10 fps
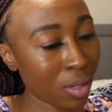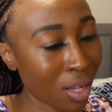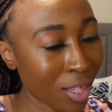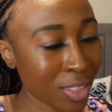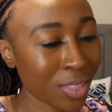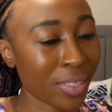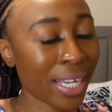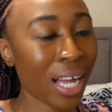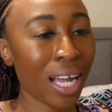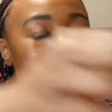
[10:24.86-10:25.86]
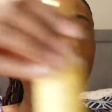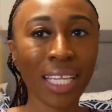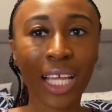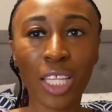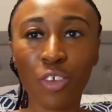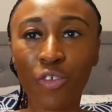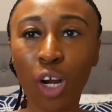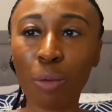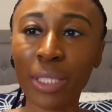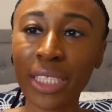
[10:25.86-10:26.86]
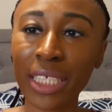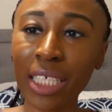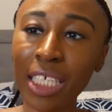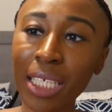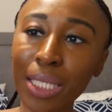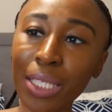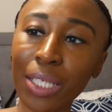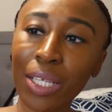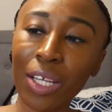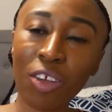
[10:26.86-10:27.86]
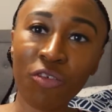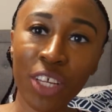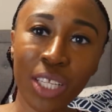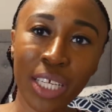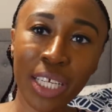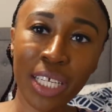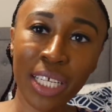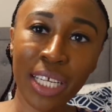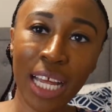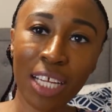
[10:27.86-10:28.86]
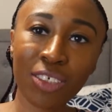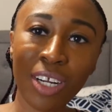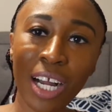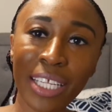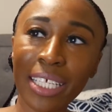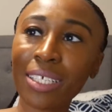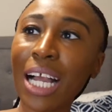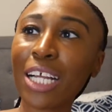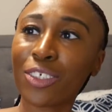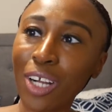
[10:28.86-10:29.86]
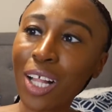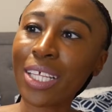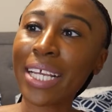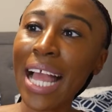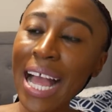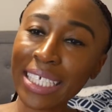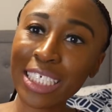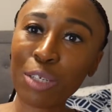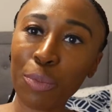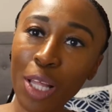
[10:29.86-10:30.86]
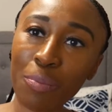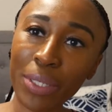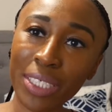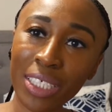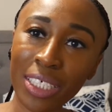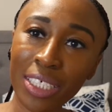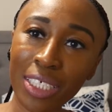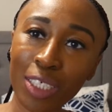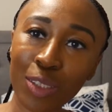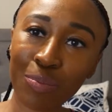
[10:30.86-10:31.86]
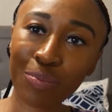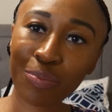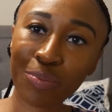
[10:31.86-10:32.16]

Also got the Farmacy Feeling Good Hyaluronic Acid Plumping Serum.